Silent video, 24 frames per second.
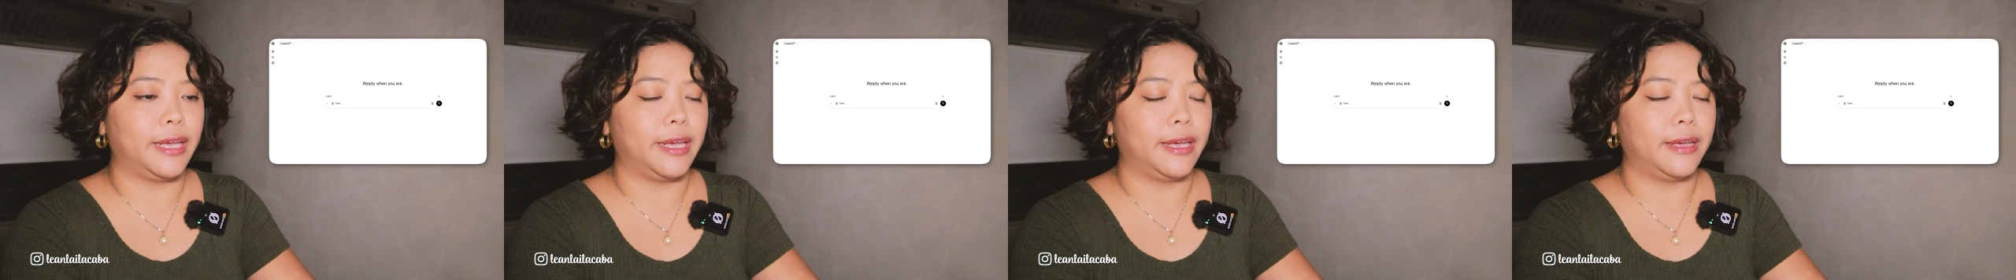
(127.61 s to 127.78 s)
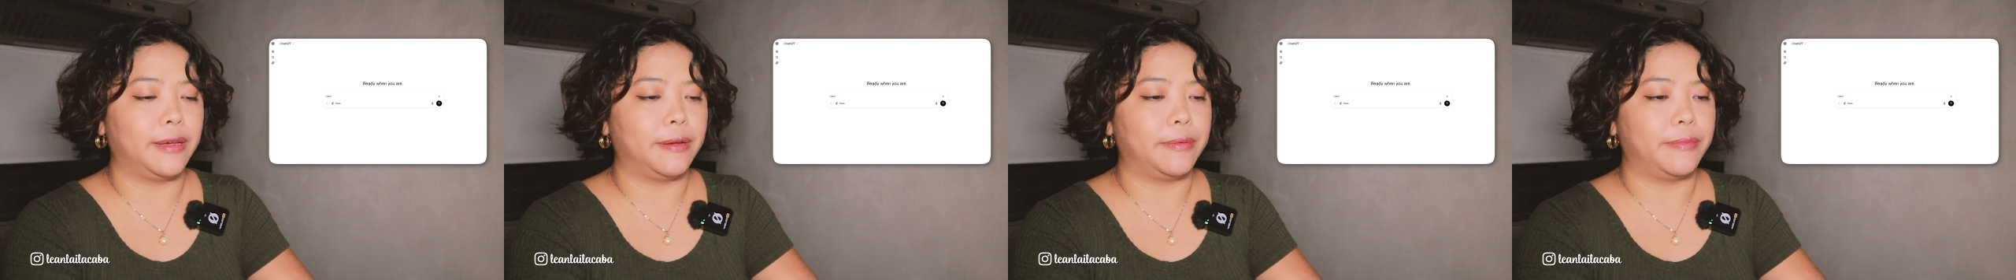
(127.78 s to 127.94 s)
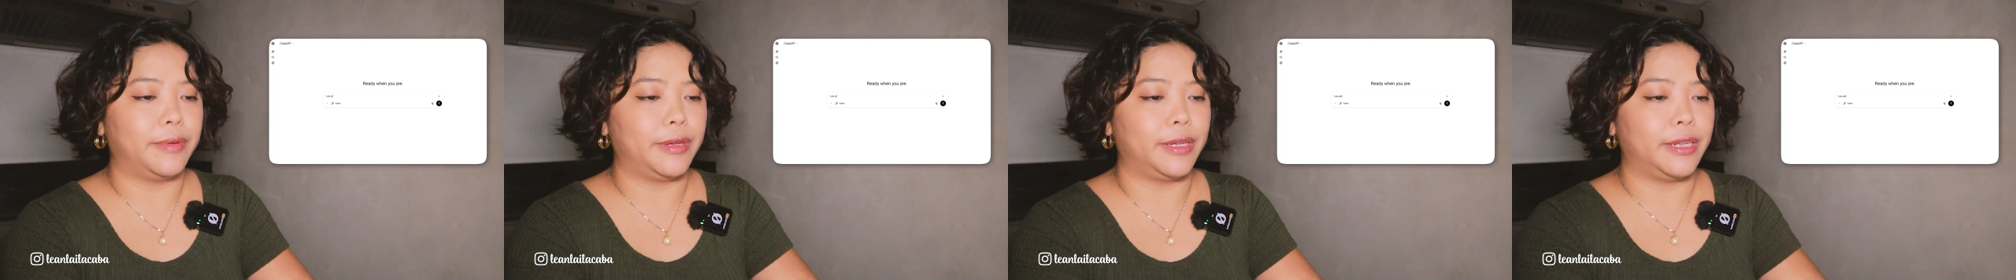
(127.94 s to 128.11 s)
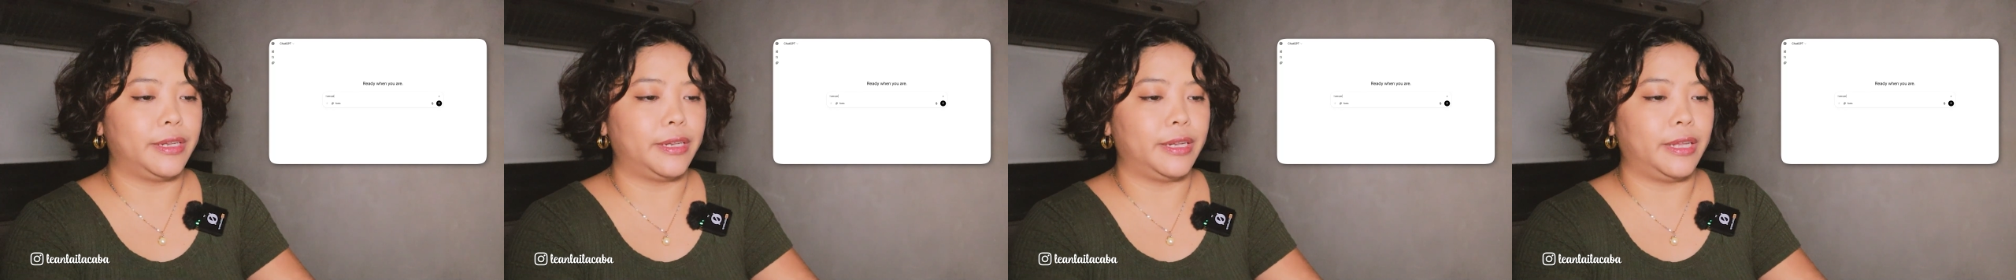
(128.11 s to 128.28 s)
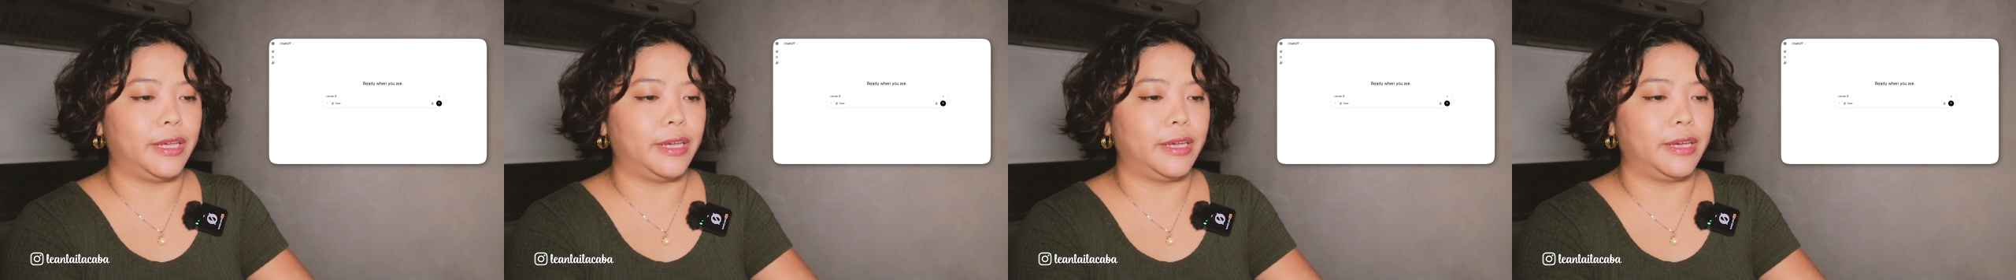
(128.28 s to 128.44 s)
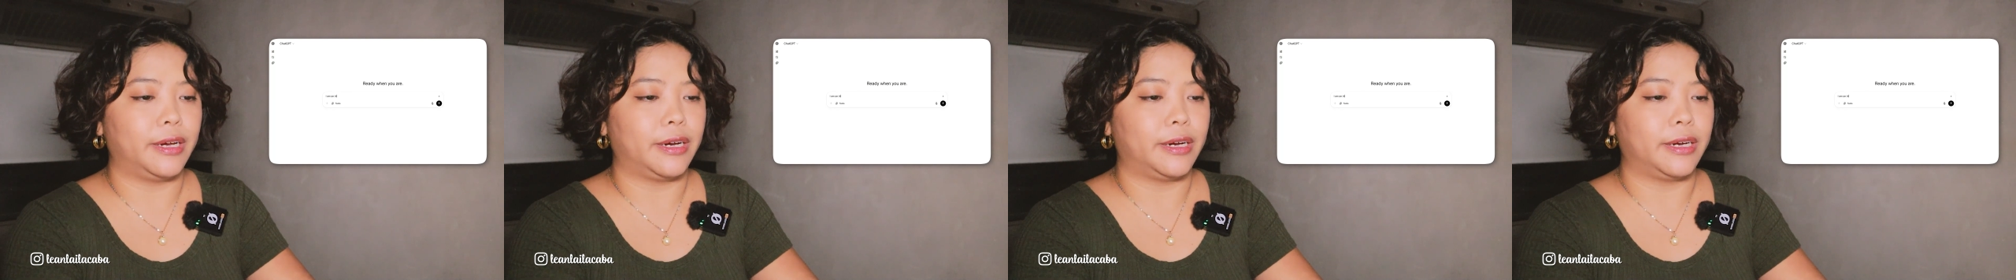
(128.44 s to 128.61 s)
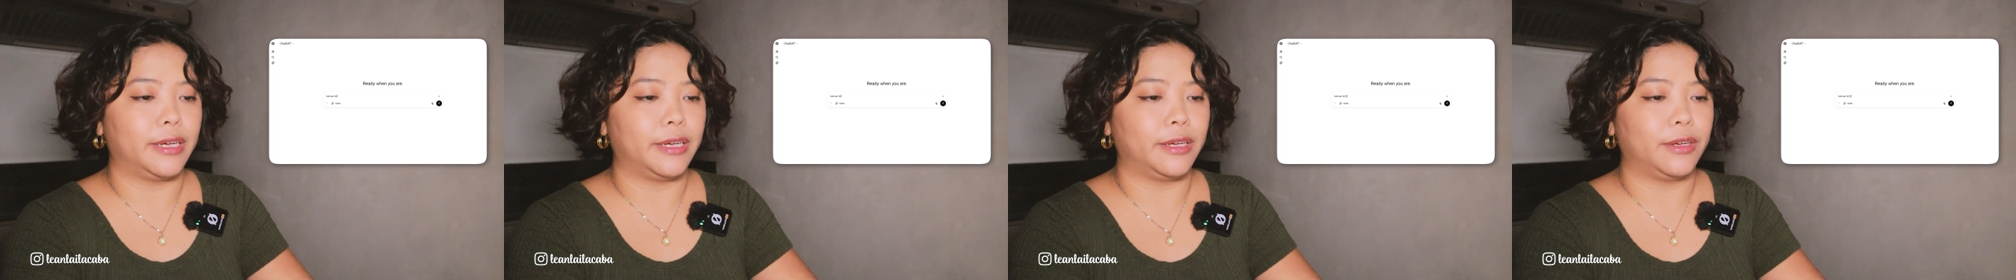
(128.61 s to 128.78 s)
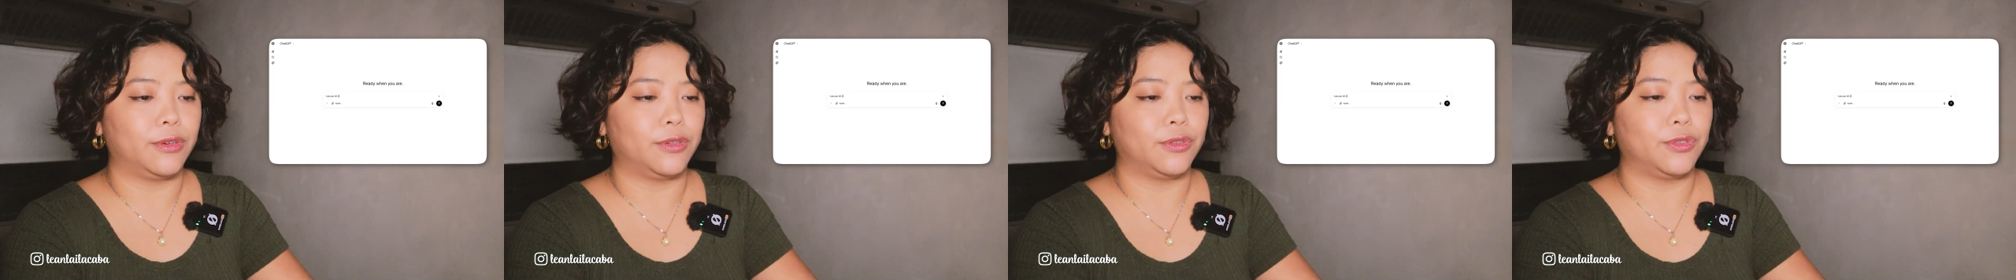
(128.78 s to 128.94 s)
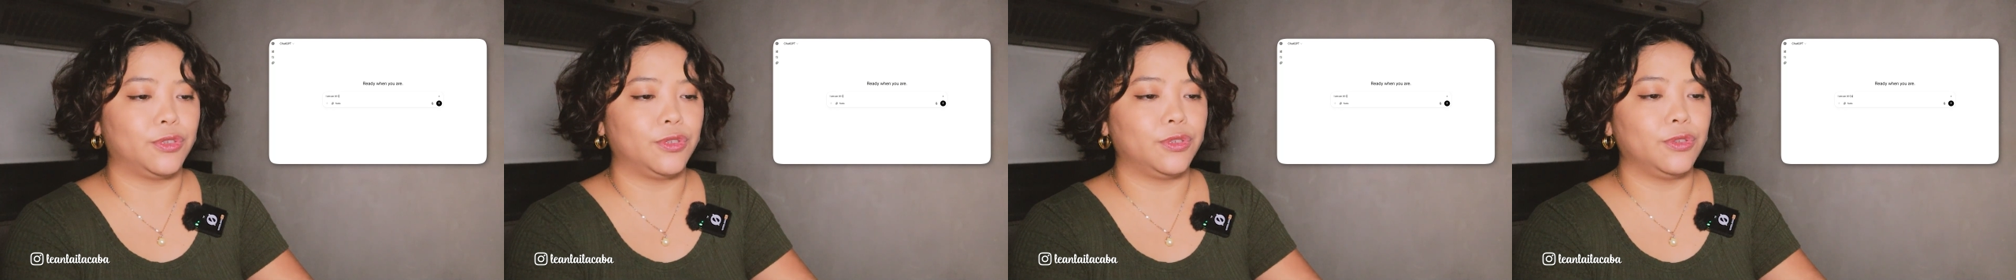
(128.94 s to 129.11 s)
am an AI
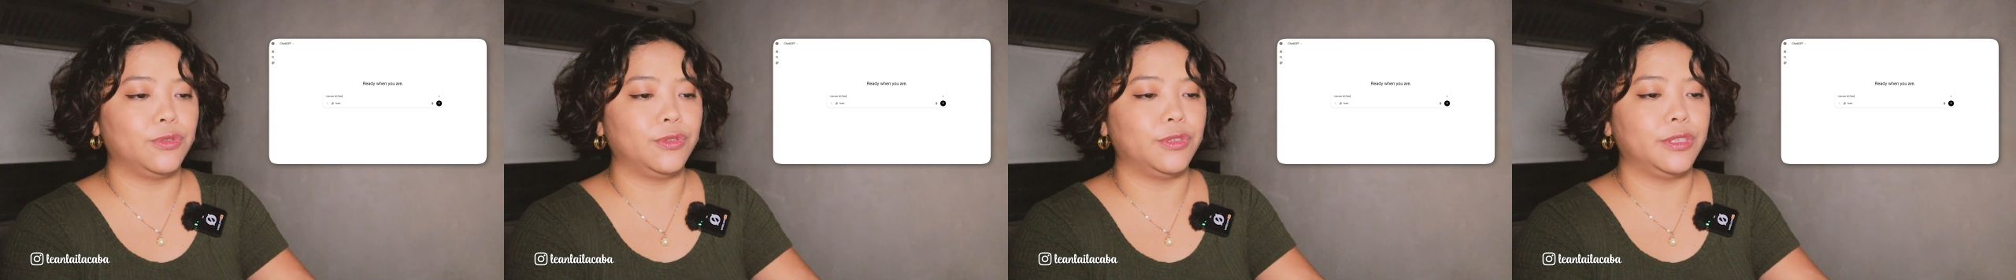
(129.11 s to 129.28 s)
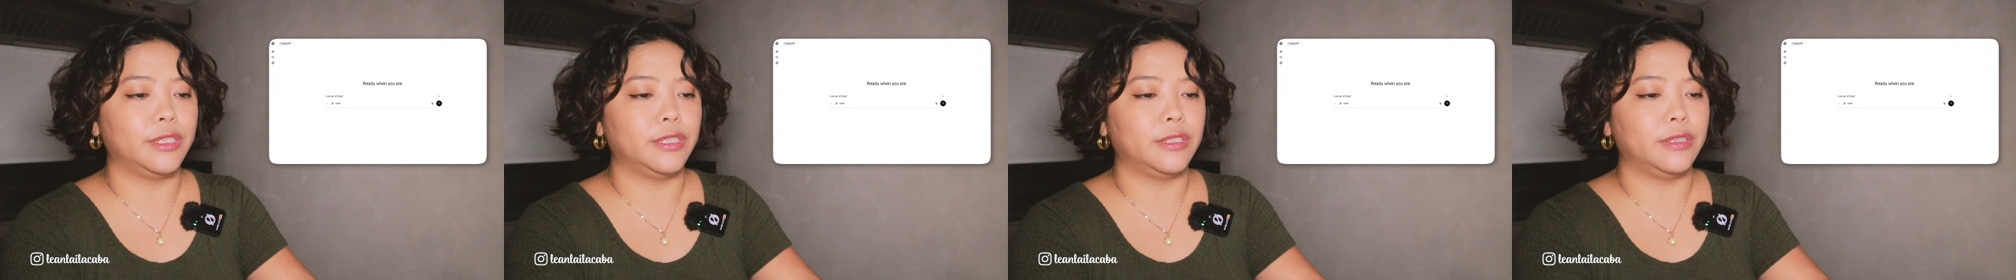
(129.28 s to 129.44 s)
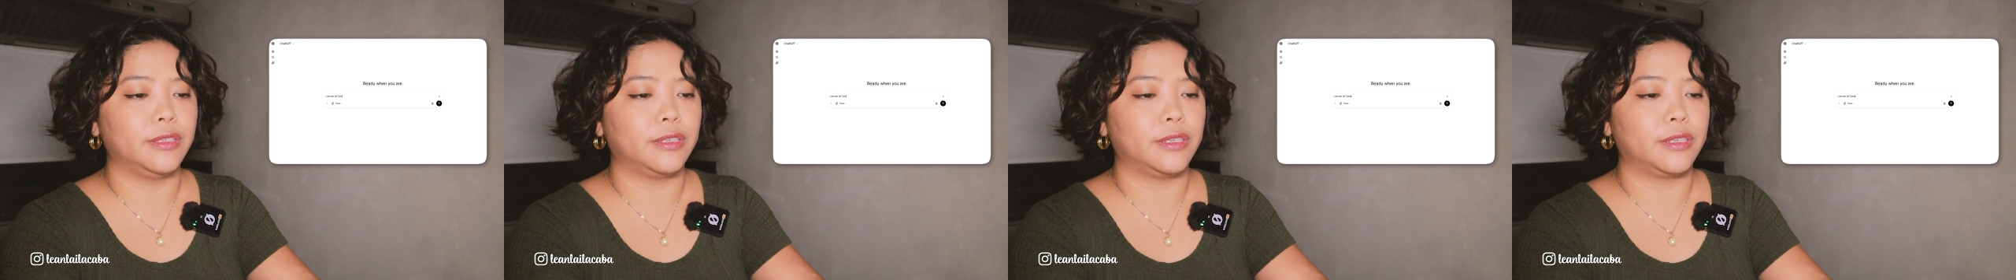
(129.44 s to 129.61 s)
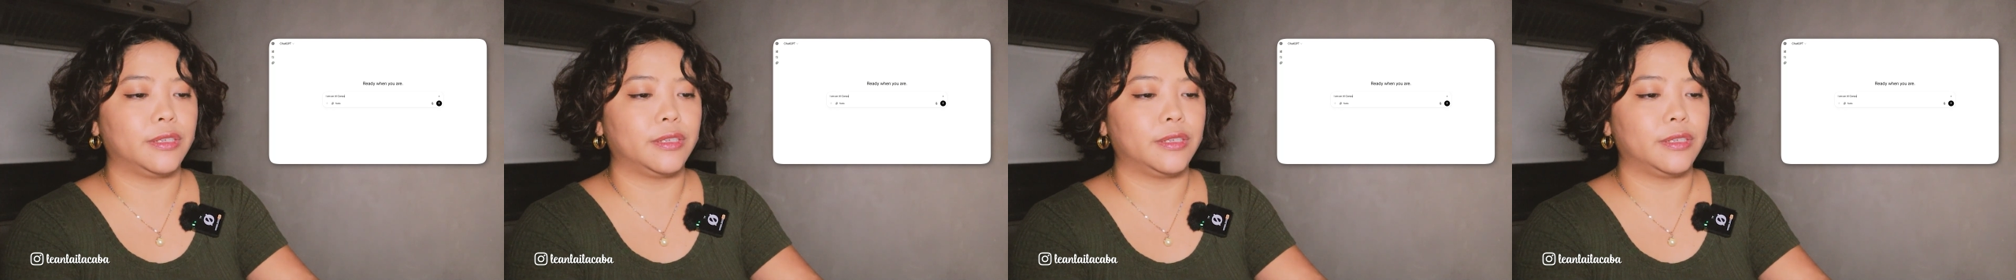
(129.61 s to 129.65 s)
consultant.